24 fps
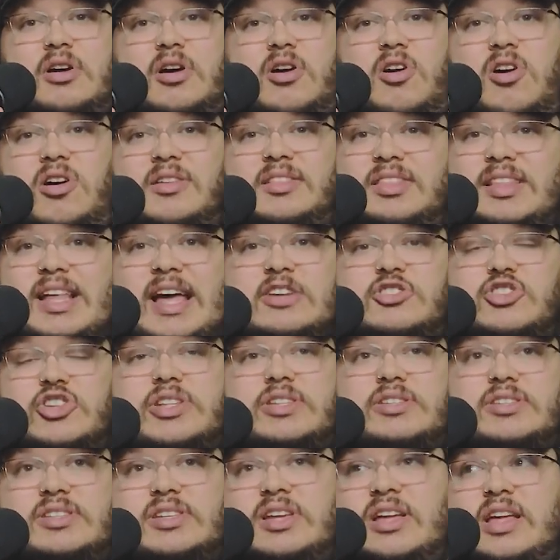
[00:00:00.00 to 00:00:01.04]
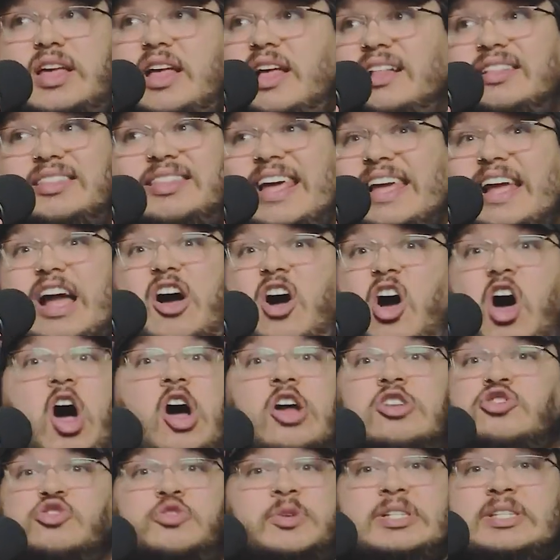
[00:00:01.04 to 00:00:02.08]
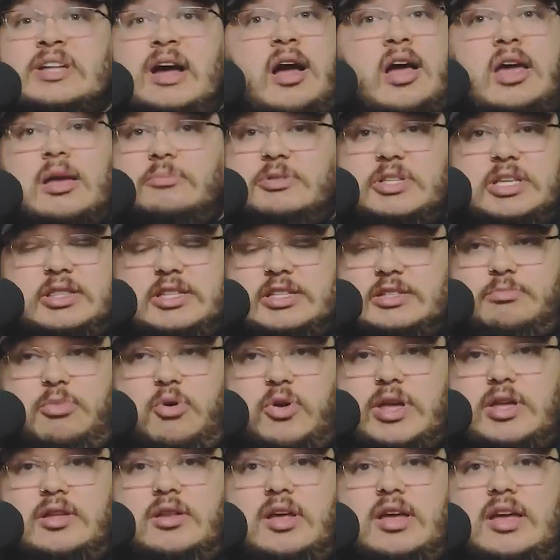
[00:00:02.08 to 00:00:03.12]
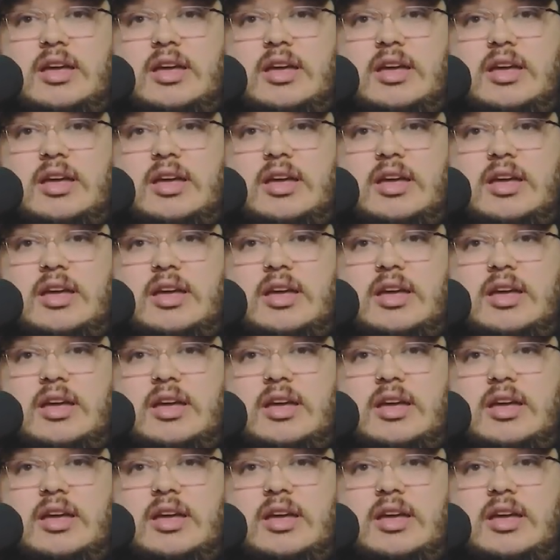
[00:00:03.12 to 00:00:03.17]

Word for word: on ledges like a hundred times at this point.